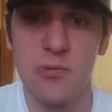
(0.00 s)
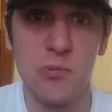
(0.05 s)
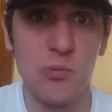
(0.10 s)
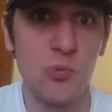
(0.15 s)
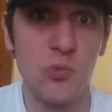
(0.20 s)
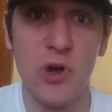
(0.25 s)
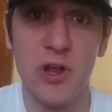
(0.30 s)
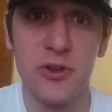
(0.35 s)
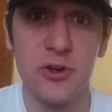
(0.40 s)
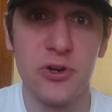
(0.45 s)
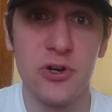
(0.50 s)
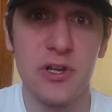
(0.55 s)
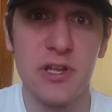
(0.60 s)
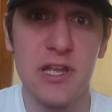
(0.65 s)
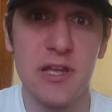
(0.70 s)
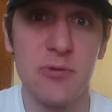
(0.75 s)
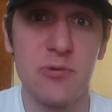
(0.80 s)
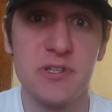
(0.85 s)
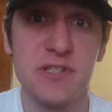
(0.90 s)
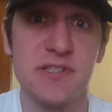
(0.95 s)
Whether
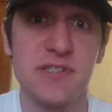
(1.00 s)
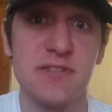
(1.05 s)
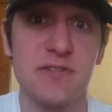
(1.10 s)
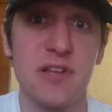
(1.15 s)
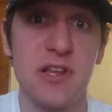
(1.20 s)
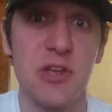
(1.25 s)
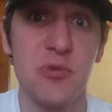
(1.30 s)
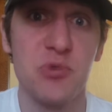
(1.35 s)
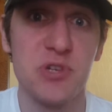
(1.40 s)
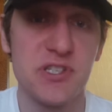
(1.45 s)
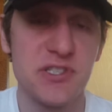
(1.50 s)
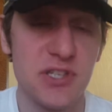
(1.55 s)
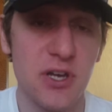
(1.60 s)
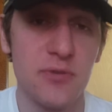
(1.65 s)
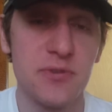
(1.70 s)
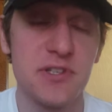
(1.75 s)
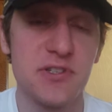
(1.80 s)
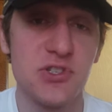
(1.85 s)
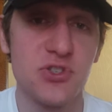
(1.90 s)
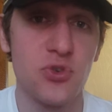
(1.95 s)
it was
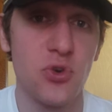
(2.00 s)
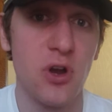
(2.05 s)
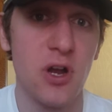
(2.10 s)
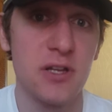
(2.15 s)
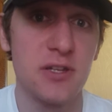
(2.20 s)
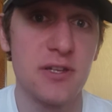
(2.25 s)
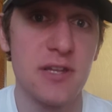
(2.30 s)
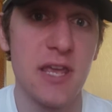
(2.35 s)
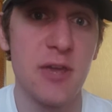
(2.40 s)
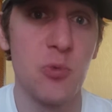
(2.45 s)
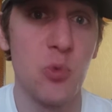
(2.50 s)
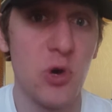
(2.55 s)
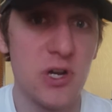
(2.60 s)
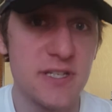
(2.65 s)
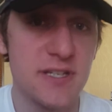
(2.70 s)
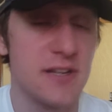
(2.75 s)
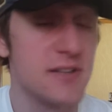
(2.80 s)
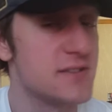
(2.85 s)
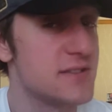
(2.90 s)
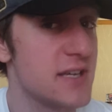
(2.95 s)
self-destruct, it
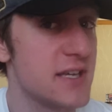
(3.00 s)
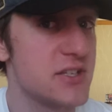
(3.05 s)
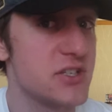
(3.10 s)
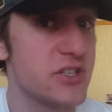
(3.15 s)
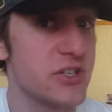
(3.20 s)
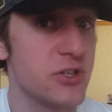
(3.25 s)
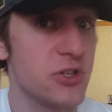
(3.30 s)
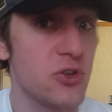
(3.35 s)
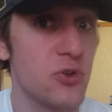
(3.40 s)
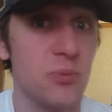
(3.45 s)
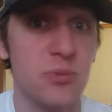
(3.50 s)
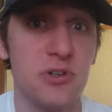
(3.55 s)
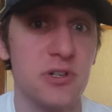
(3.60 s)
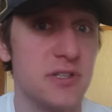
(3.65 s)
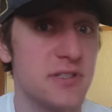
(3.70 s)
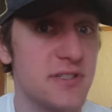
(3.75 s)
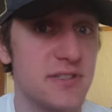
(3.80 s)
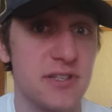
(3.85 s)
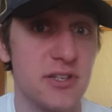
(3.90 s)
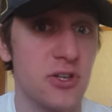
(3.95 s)
wasn't intentional,
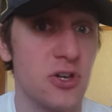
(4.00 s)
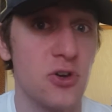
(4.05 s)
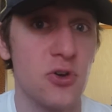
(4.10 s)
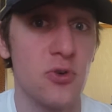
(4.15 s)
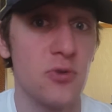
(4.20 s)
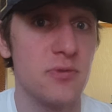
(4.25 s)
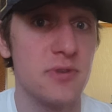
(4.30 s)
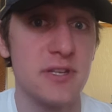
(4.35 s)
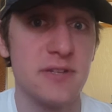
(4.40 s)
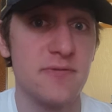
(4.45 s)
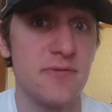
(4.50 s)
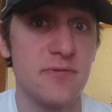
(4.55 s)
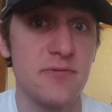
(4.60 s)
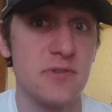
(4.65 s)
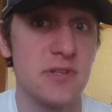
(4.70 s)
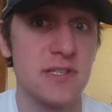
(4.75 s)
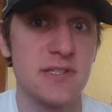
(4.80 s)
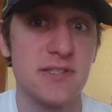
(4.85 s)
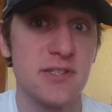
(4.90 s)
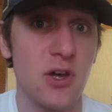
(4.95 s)
but still,
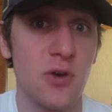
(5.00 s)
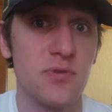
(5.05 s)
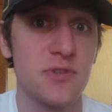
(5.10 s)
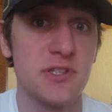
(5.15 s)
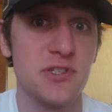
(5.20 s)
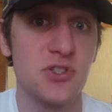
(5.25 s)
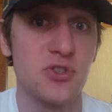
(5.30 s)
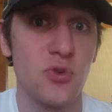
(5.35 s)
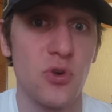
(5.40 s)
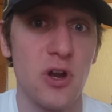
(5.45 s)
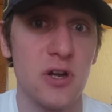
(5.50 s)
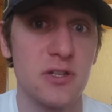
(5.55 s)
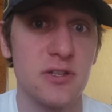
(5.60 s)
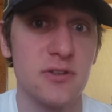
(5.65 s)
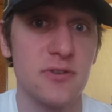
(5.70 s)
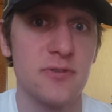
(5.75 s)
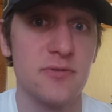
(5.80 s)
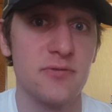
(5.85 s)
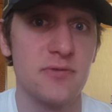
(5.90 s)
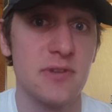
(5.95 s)
the
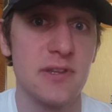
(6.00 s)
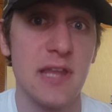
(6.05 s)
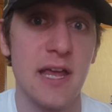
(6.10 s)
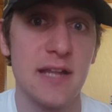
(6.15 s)
self-destructive